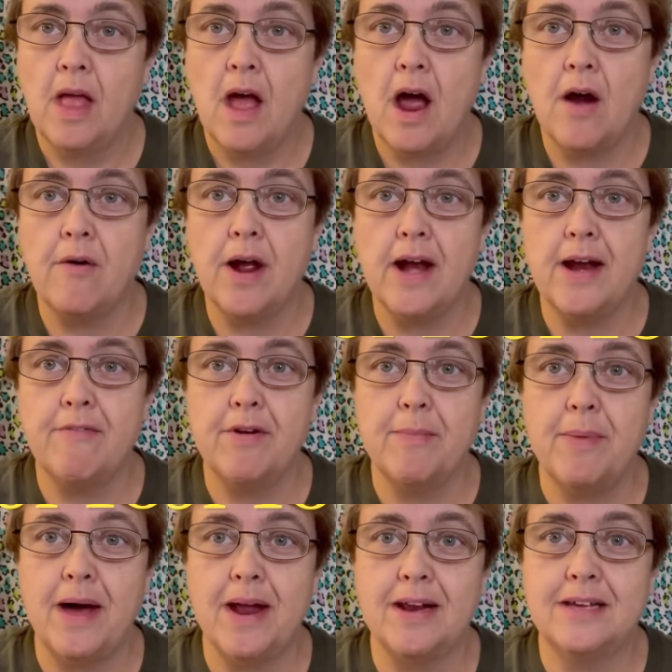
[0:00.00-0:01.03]
All right,
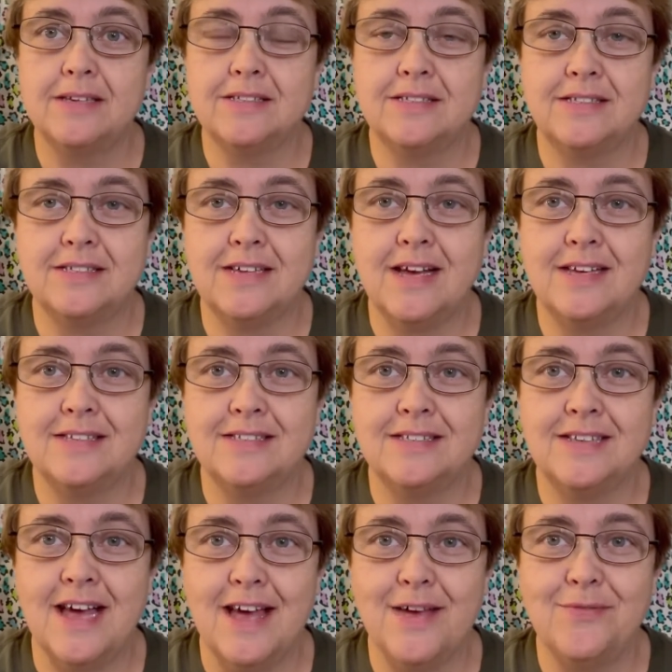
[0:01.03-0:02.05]
everybody, stay
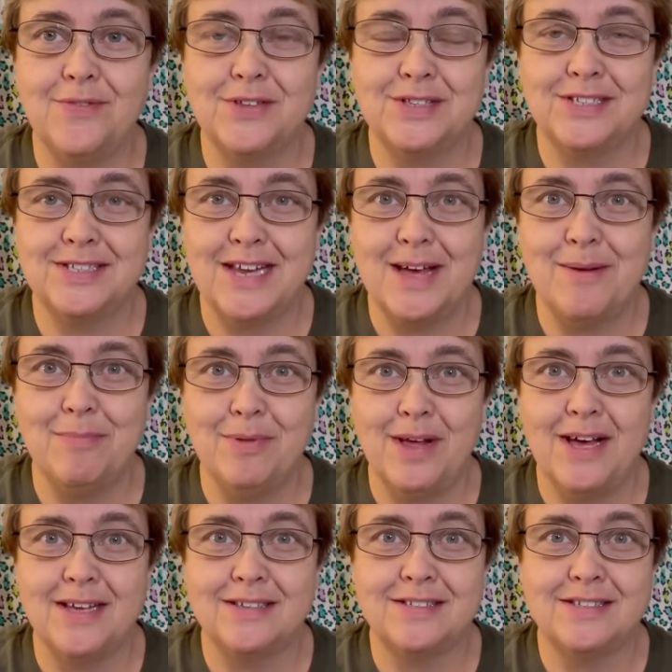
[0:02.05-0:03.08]
safe and stay
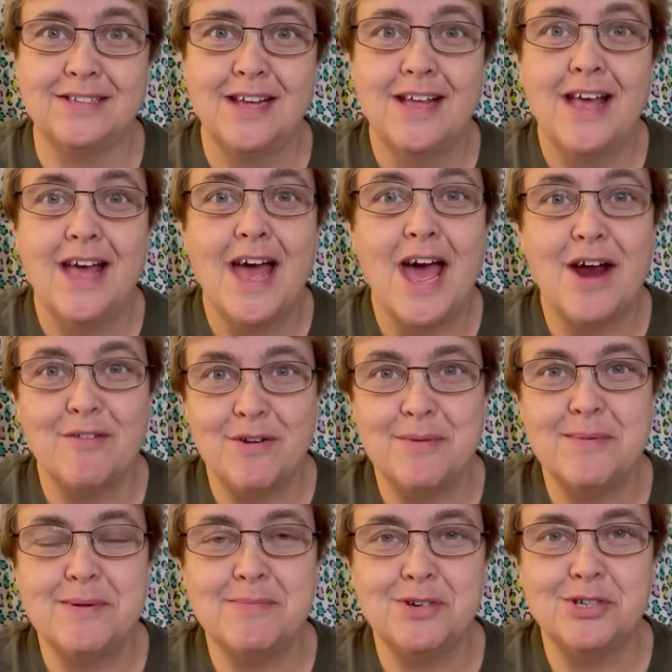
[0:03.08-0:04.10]
blessed. And
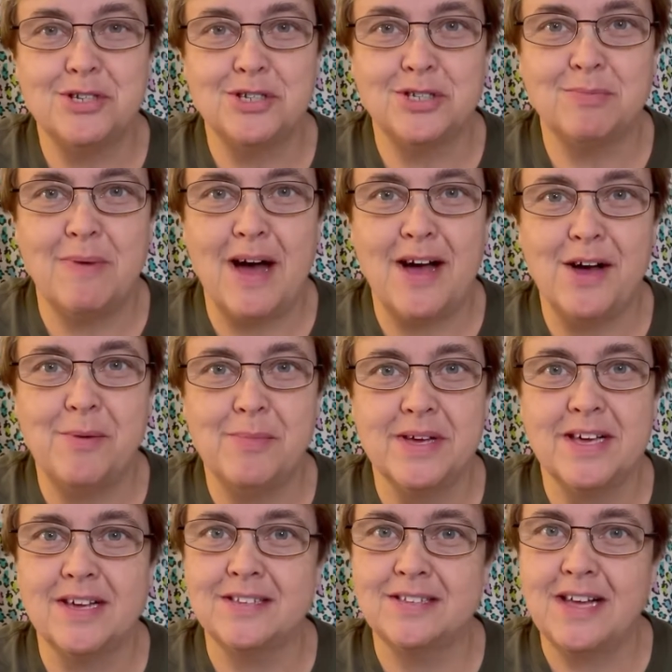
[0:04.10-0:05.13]
remember to smile,
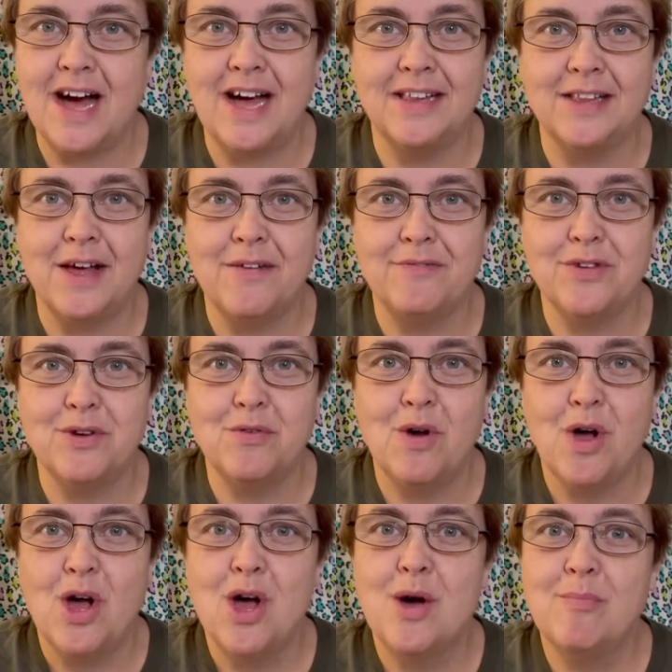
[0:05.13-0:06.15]
because I love you,
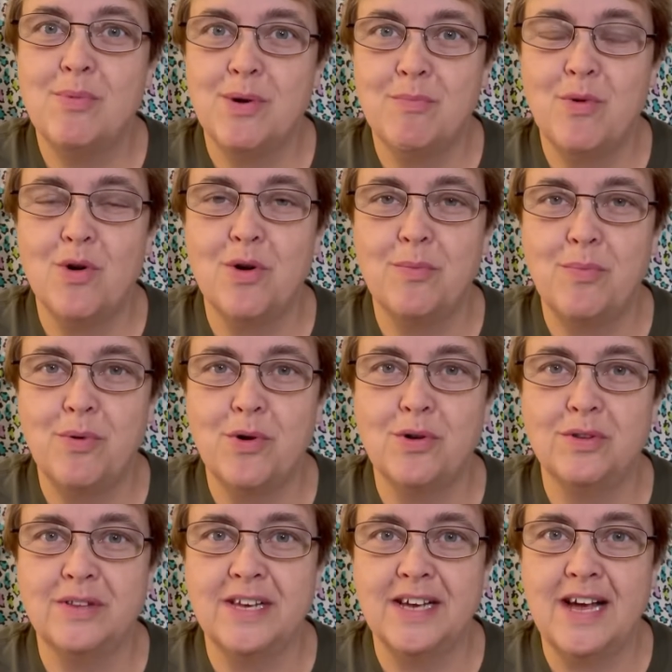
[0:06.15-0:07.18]
but more
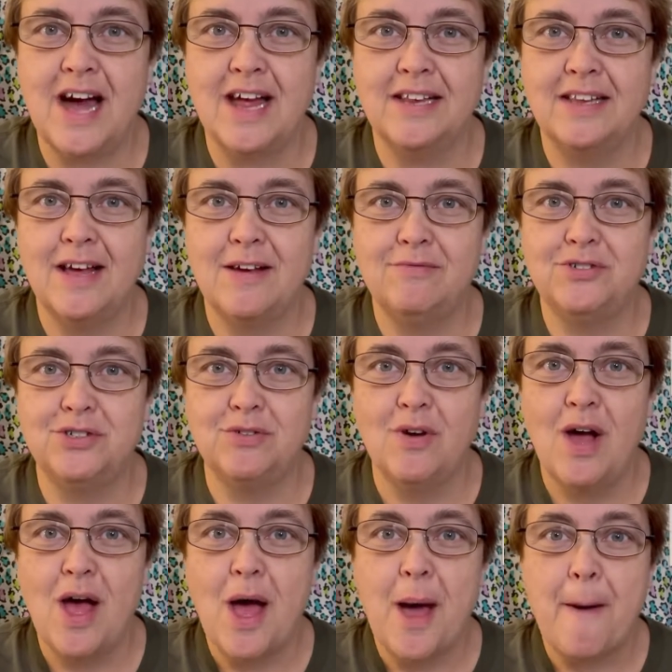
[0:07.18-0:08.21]
importantly, God loves you.
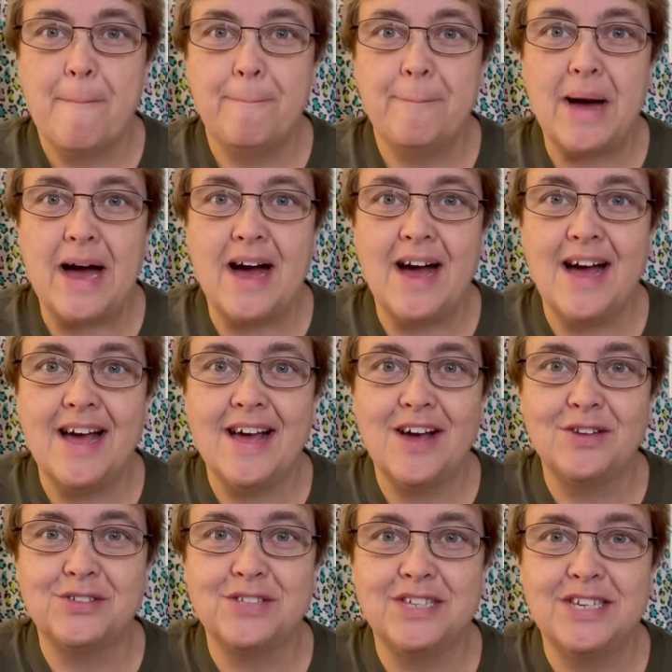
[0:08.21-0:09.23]
Bye.
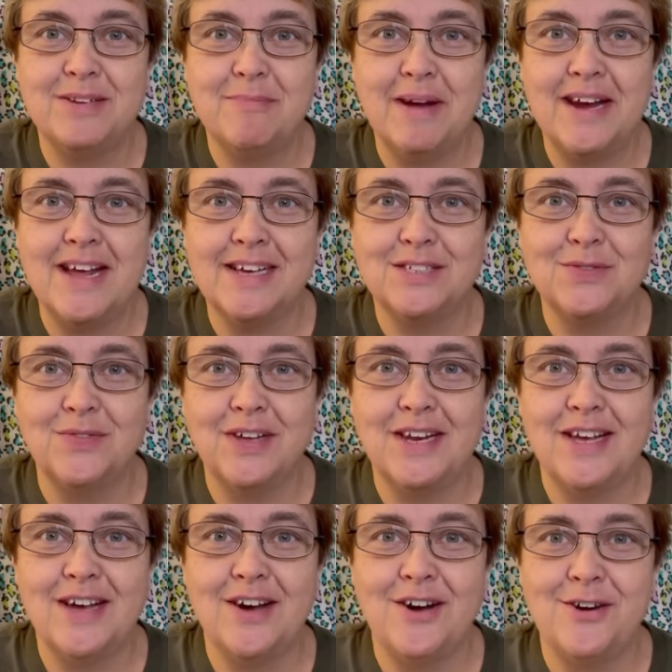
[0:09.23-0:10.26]
I'll see you in my next
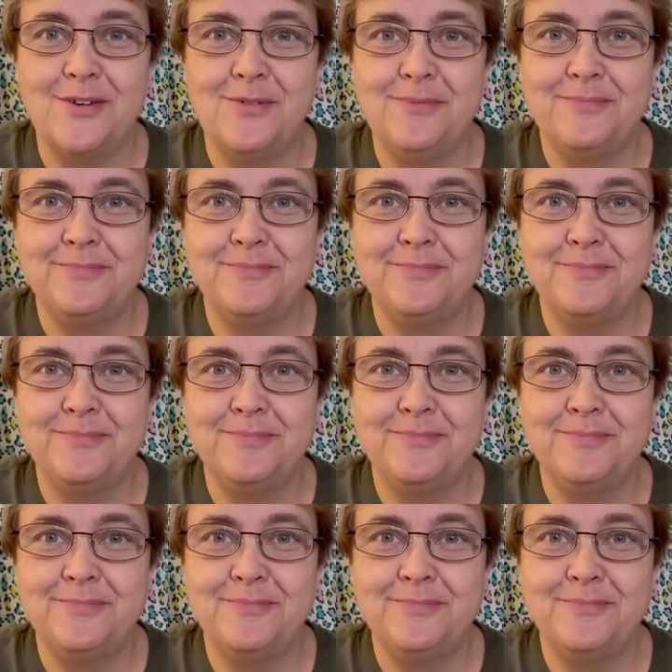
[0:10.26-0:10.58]
video.